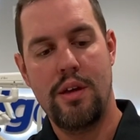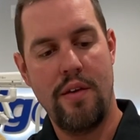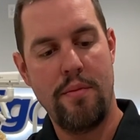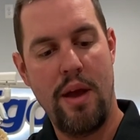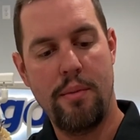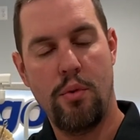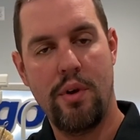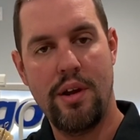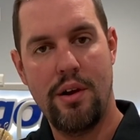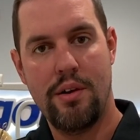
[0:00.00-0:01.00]
you have your mandible
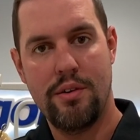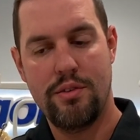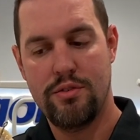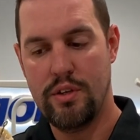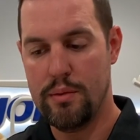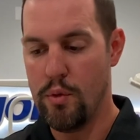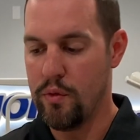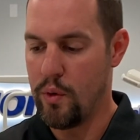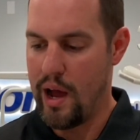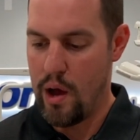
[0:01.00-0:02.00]
right here. So you can
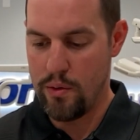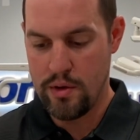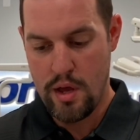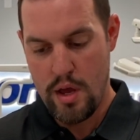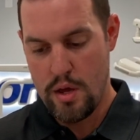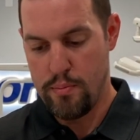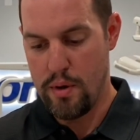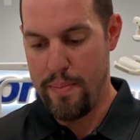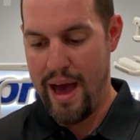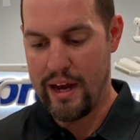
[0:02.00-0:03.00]
move it around,
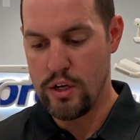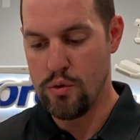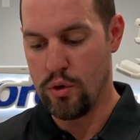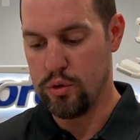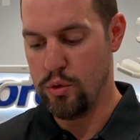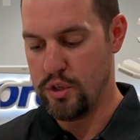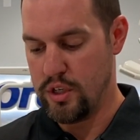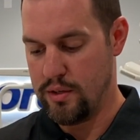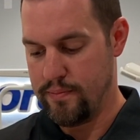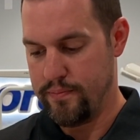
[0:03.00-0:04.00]
put it back into
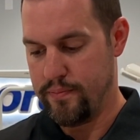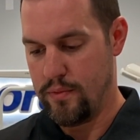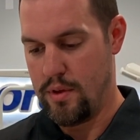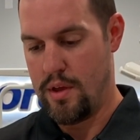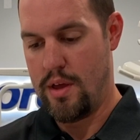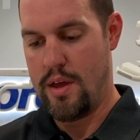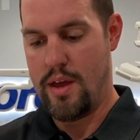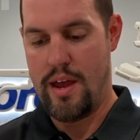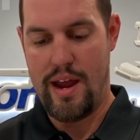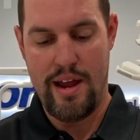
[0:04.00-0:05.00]
occlusion,
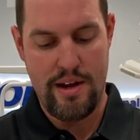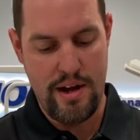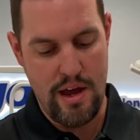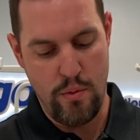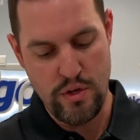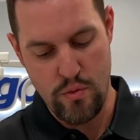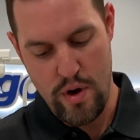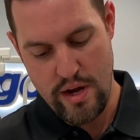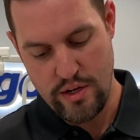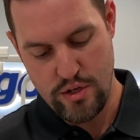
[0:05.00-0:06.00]
and when you're
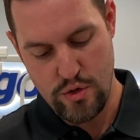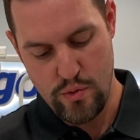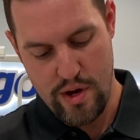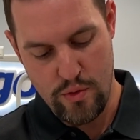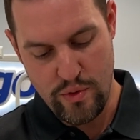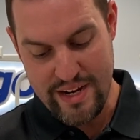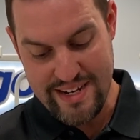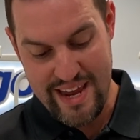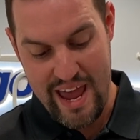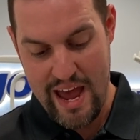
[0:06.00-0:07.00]
ready to
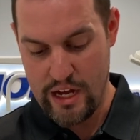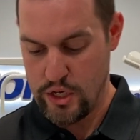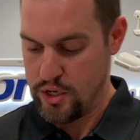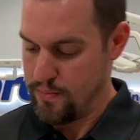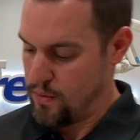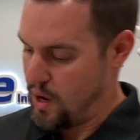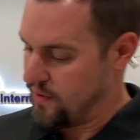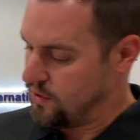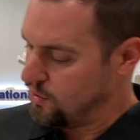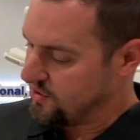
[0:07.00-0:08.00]
reattach, all
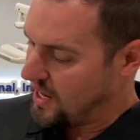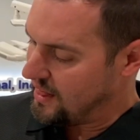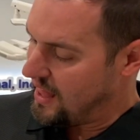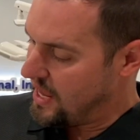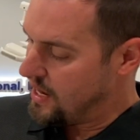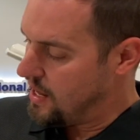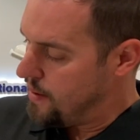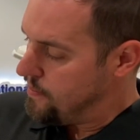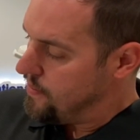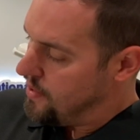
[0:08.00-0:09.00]
you have to do is kind of line it
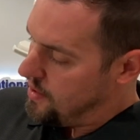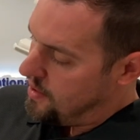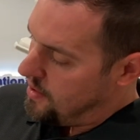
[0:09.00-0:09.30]
up,